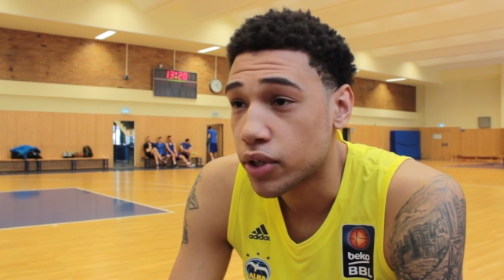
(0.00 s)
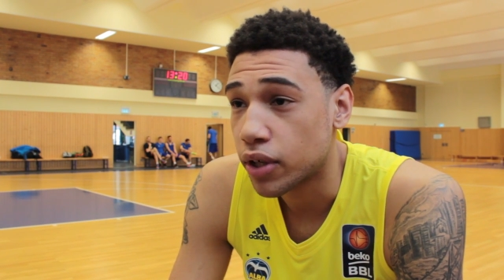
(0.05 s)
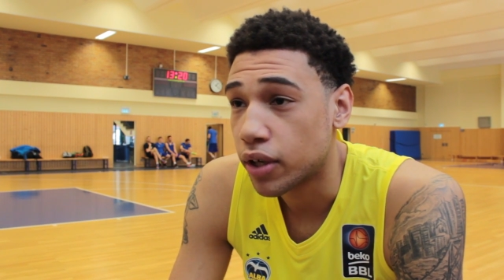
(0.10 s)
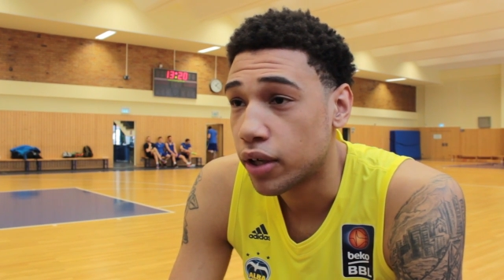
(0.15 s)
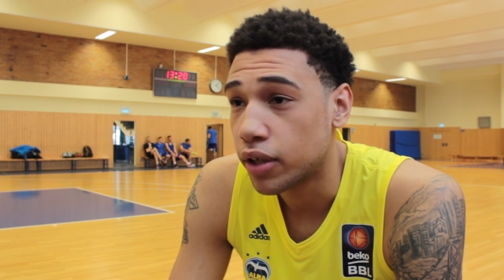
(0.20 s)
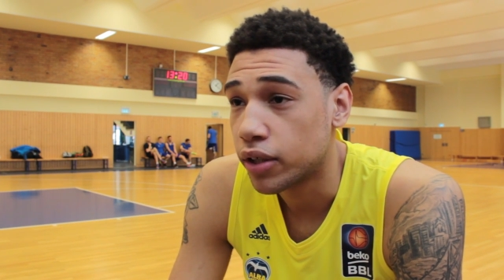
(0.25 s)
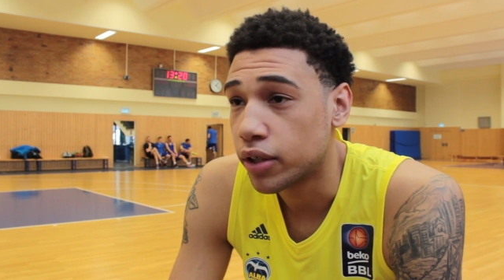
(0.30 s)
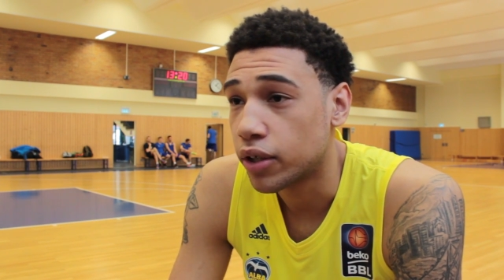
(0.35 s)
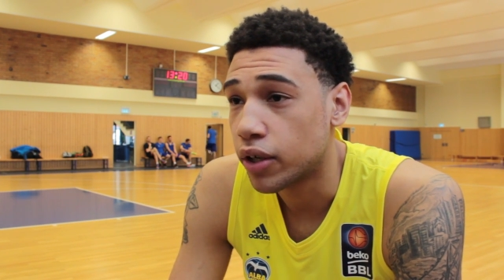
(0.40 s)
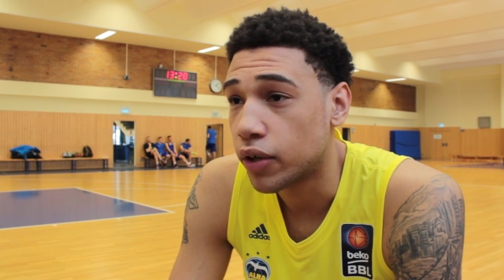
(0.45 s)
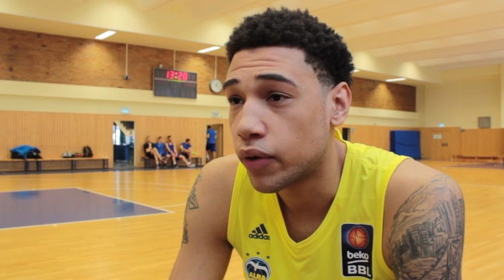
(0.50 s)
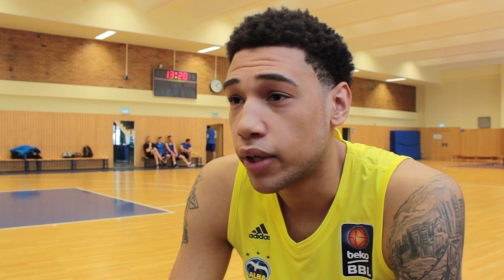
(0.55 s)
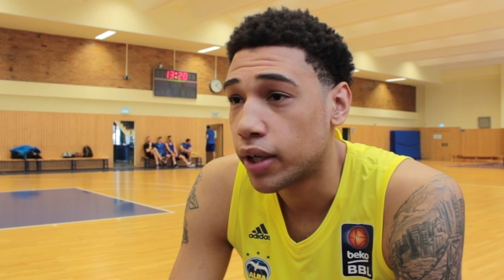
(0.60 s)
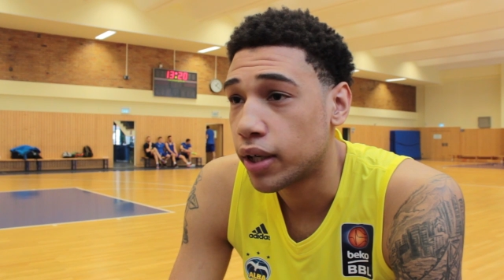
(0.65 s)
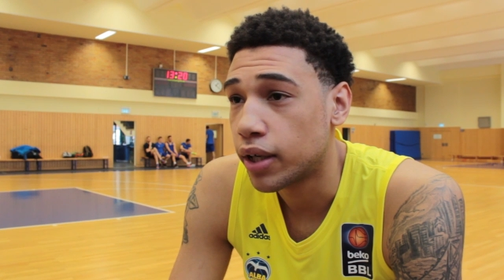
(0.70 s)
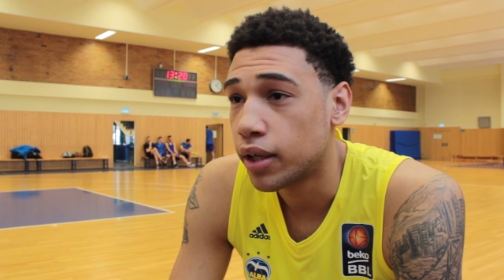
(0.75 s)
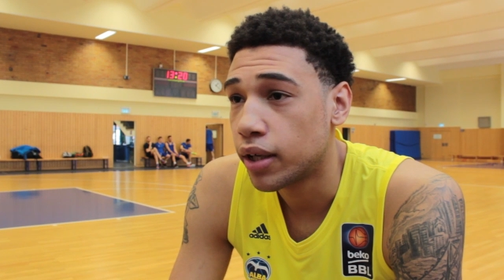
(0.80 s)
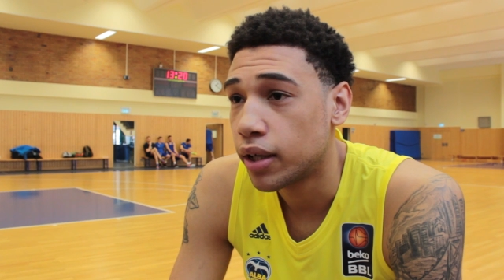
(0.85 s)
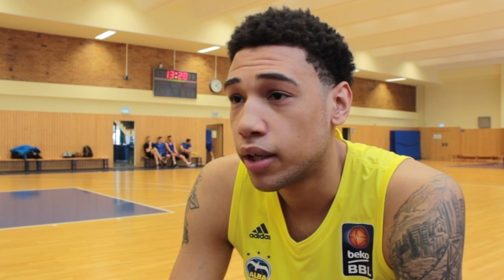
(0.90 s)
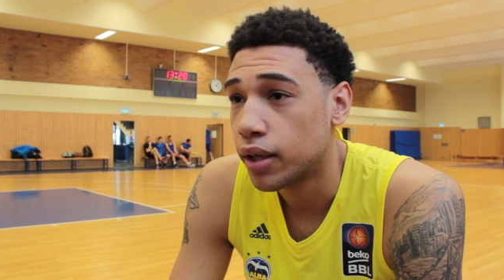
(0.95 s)
are,
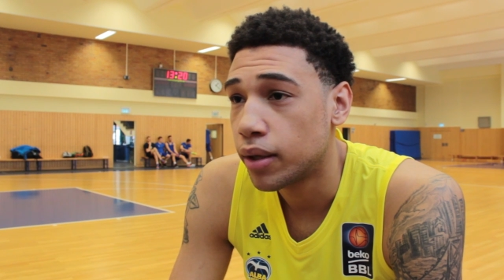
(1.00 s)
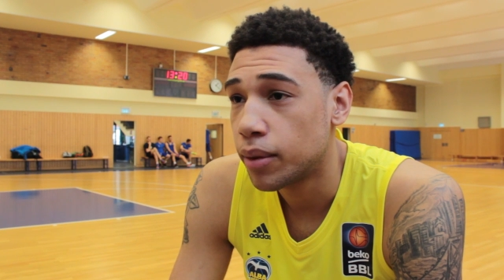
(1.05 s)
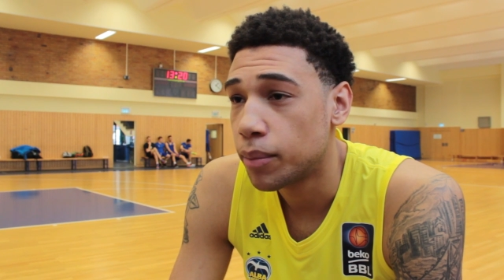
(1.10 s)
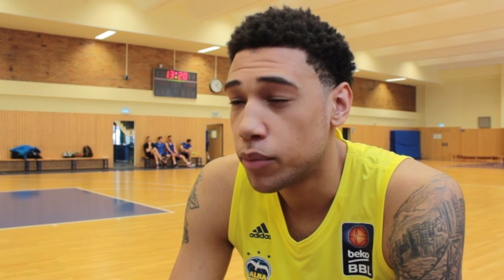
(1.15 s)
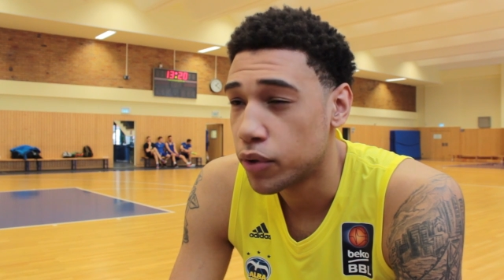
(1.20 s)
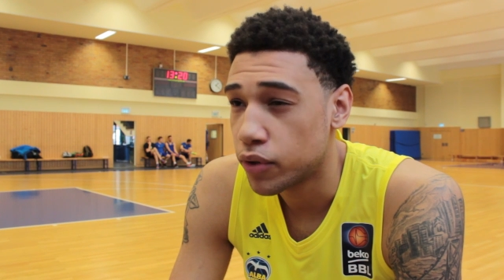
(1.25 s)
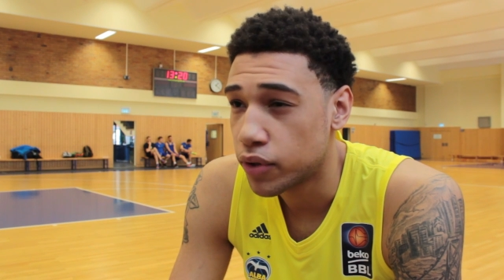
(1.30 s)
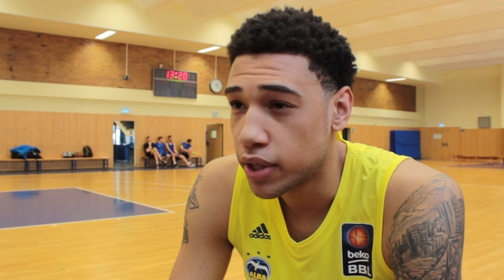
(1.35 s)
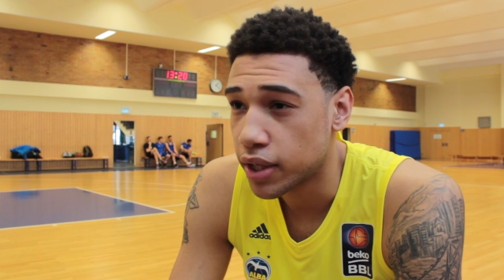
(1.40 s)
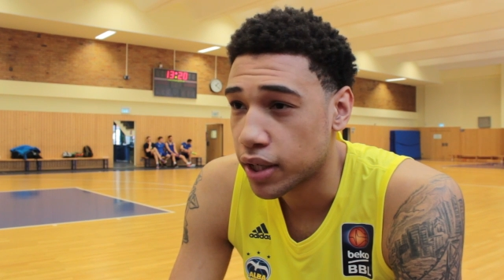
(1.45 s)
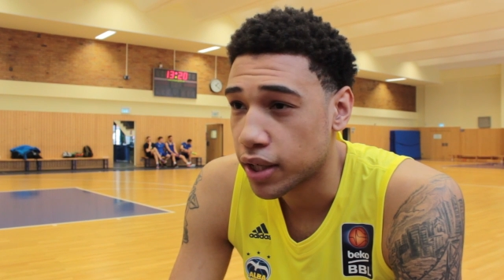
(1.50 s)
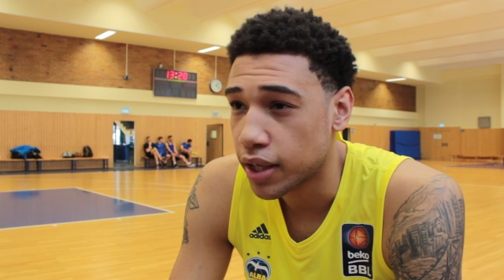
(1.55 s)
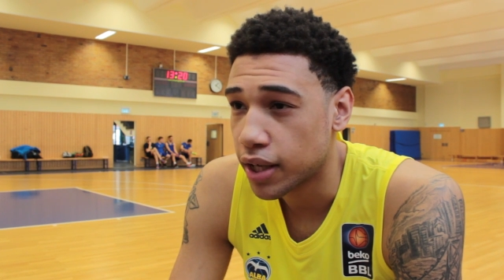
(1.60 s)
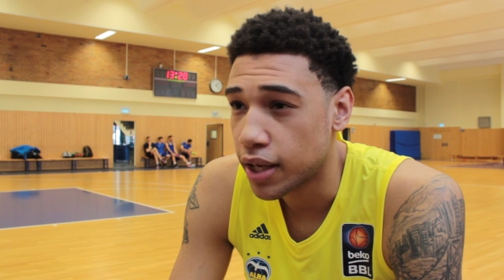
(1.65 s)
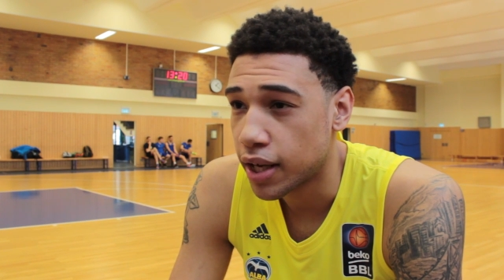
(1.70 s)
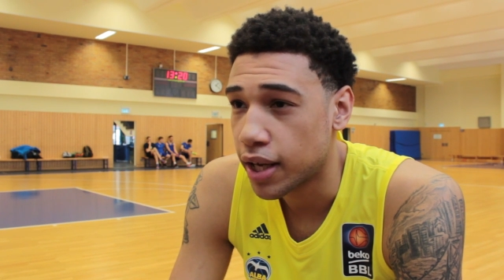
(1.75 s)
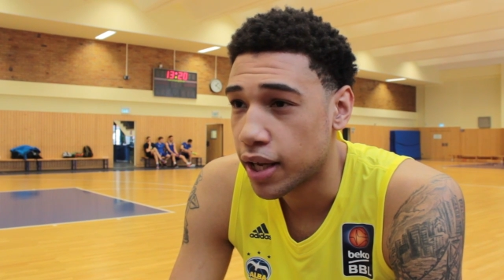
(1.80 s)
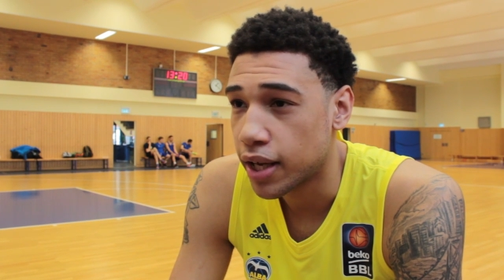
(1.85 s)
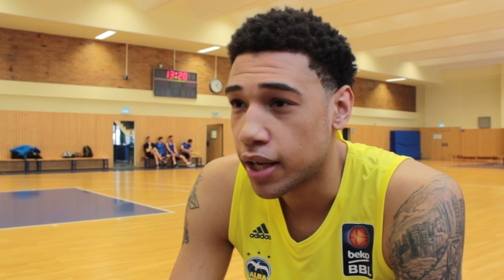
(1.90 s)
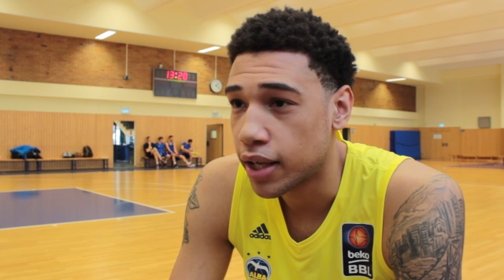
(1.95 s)
Munich
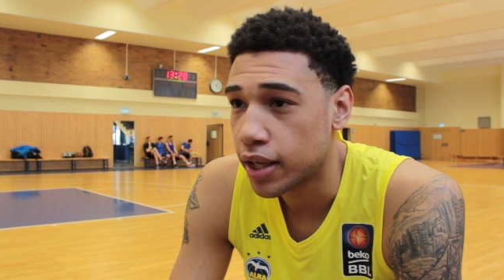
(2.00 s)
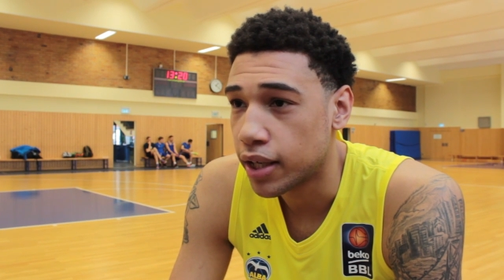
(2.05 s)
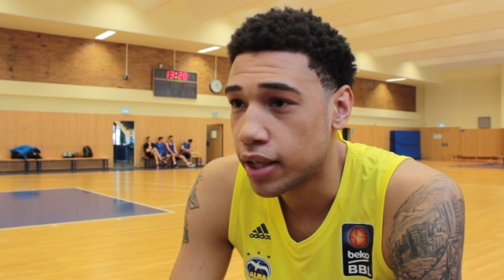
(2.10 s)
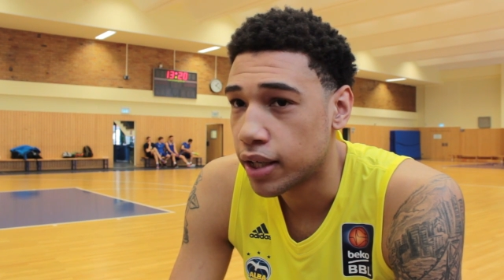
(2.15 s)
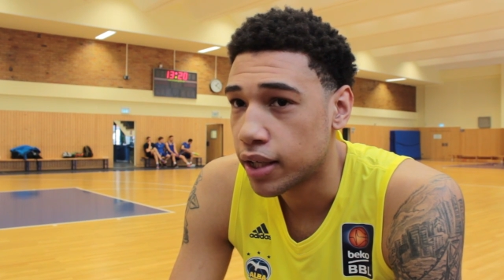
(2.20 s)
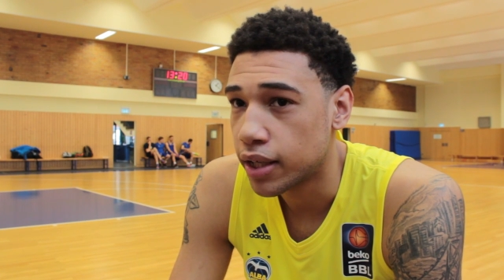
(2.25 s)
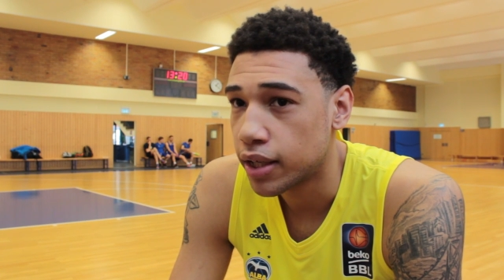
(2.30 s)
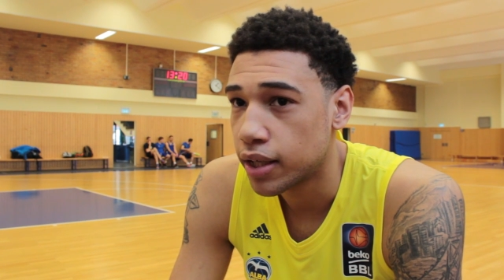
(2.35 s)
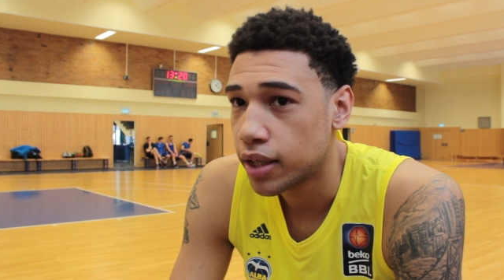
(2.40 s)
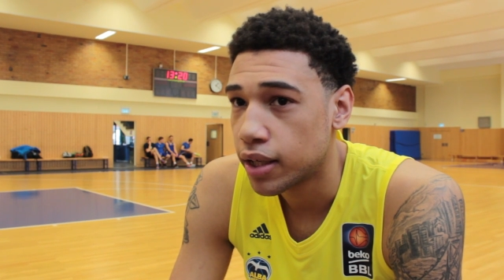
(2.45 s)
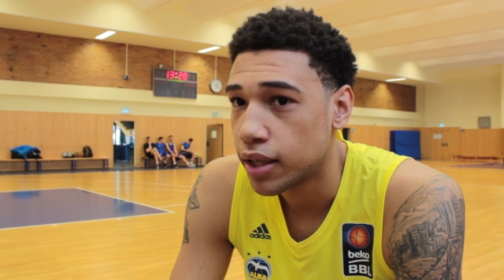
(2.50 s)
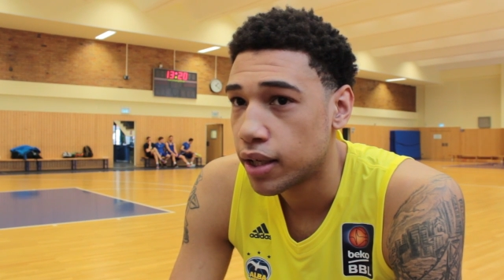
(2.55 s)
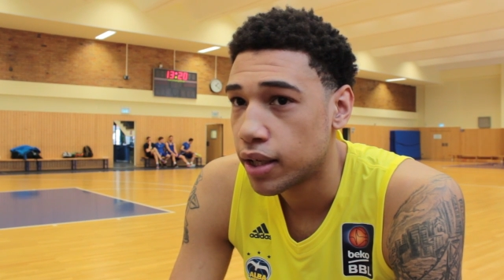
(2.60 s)
and